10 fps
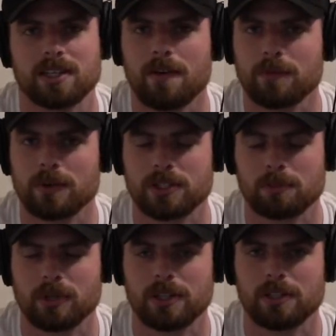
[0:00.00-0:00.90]
the iPhone does a
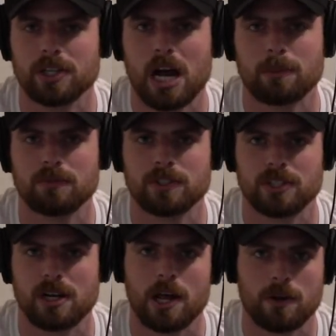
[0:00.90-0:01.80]
pretty good job of
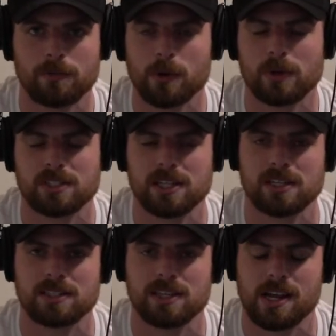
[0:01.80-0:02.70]
just auto-focusing
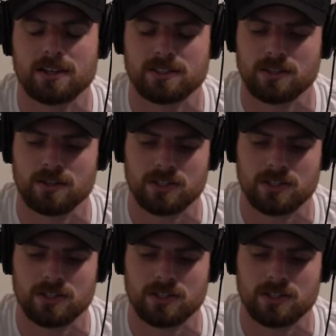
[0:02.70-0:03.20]
and staying still.